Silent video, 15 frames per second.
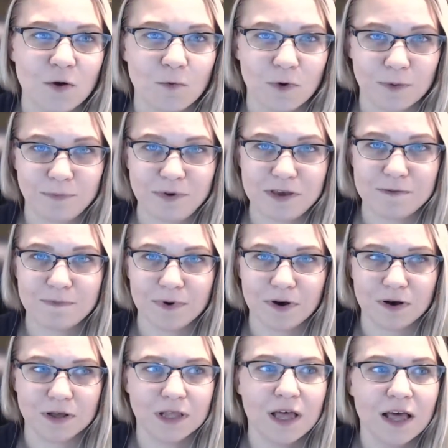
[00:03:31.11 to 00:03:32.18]
where
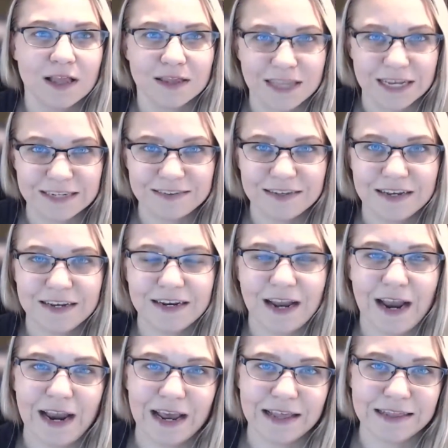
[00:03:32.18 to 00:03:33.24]
people listen
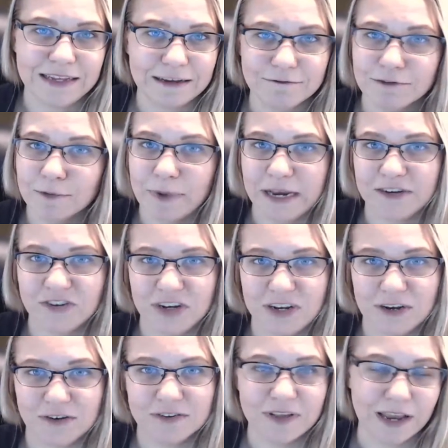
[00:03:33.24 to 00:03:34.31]
and the information
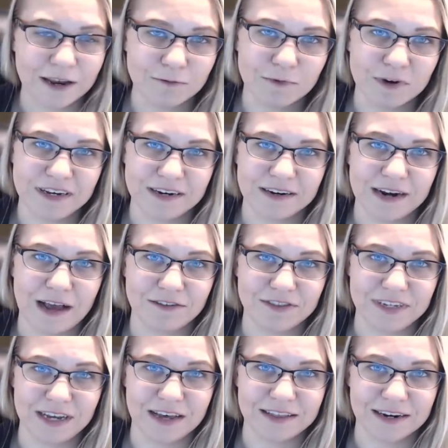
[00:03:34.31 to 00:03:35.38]
goes in one ear and out
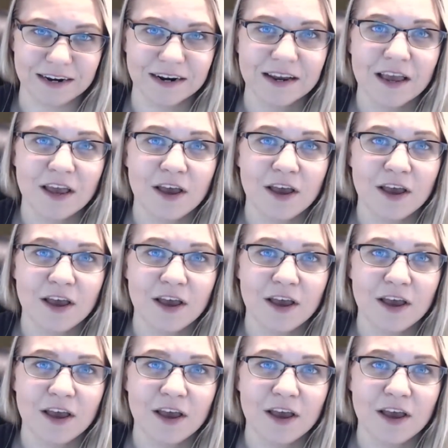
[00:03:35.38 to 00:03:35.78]
the other.